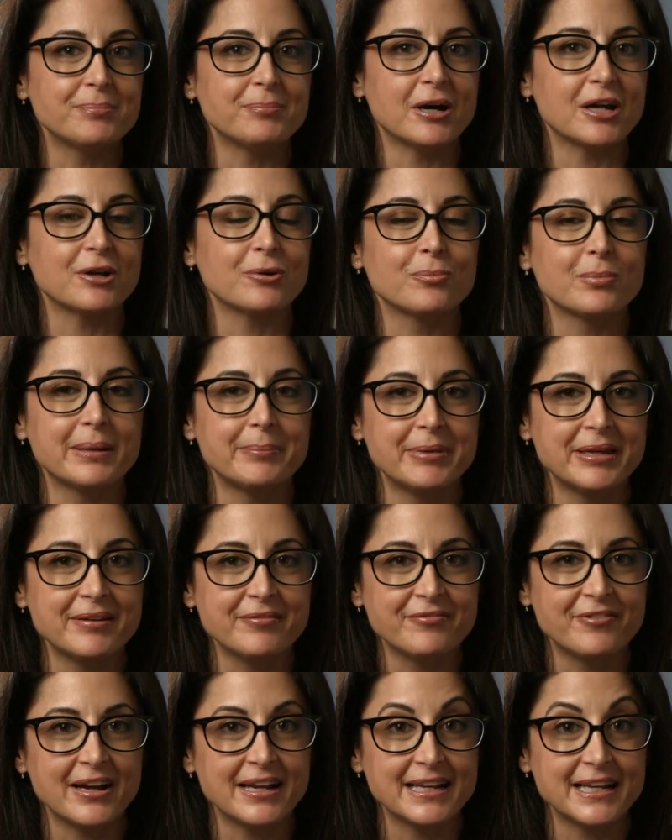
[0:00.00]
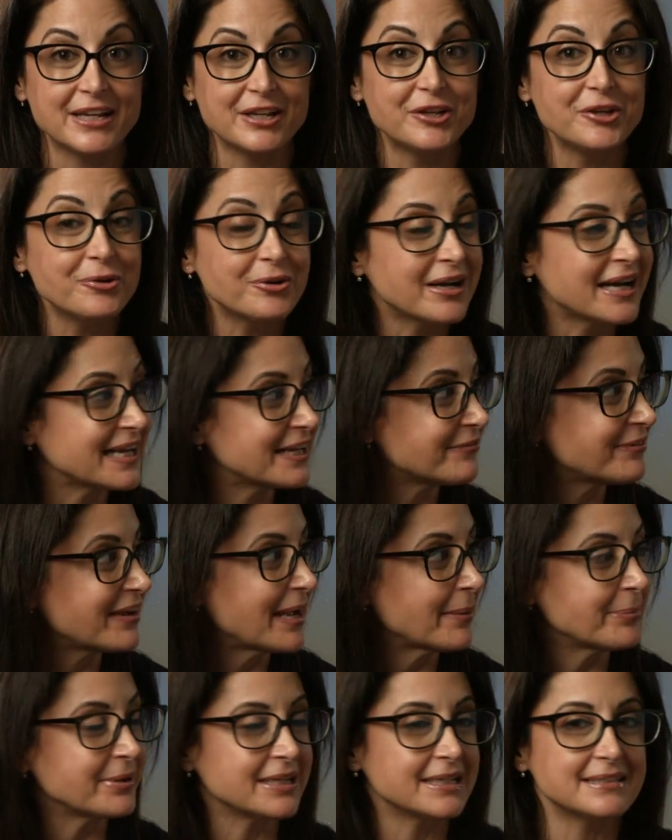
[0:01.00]
Modern Women, Finding a New Kind of
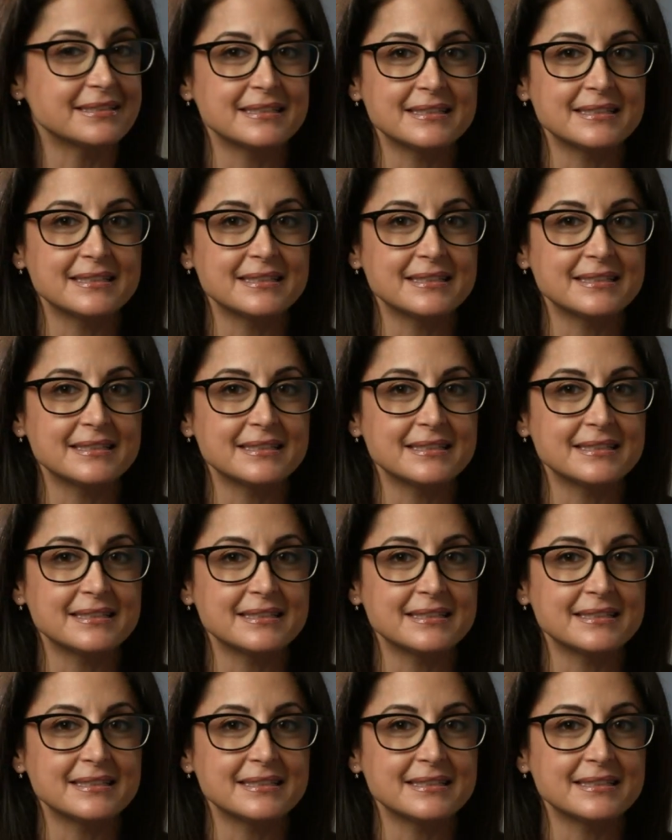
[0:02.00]
Happiness,